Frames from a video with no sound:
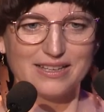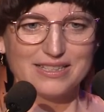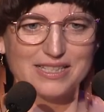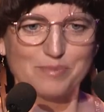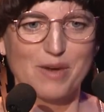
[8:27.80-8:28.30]

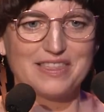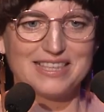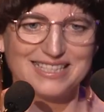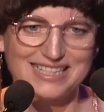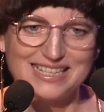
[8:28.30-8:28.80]
Despite
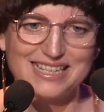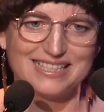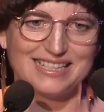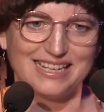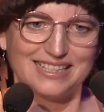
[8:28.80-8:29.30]
the
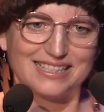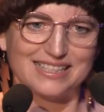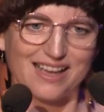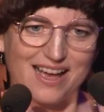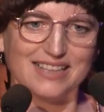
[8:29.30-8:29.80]

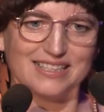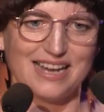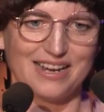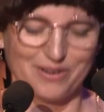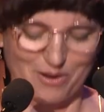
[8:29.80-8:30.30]
statistics, I
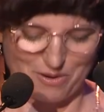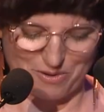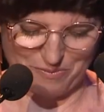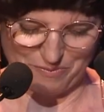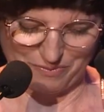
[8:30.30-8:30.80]
stay at
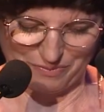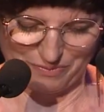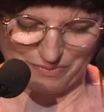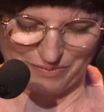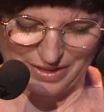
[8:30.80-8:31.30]
home.
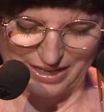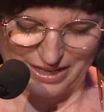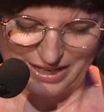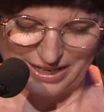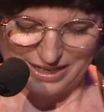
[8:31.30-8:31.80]

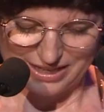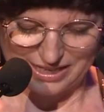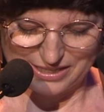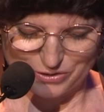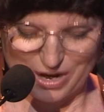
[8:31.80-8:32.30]

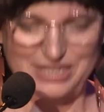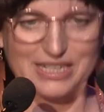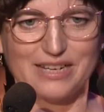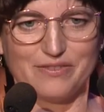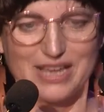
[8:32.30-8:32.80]
These
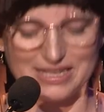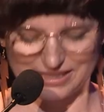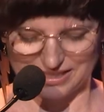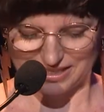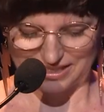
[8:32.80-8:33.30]
tragic
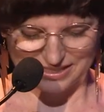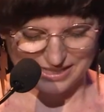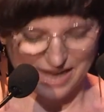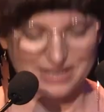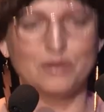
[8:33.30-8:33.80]
events
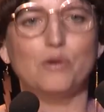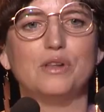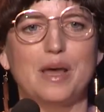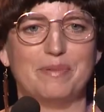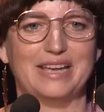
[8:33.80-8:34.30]
start it
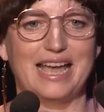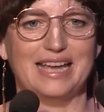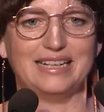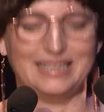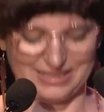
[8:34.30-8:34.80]
all up
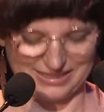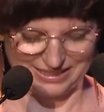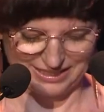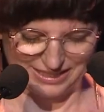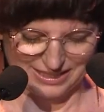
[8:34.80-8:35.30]
again,
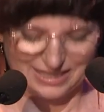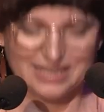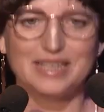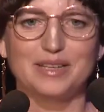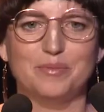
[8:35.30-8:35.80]

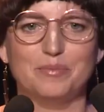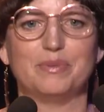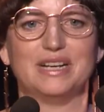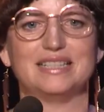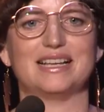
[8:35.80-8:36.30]

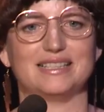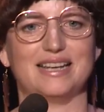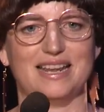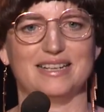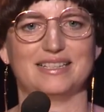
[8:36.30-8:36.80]
but it
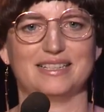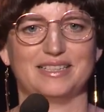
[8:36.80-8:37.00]
doesn't end.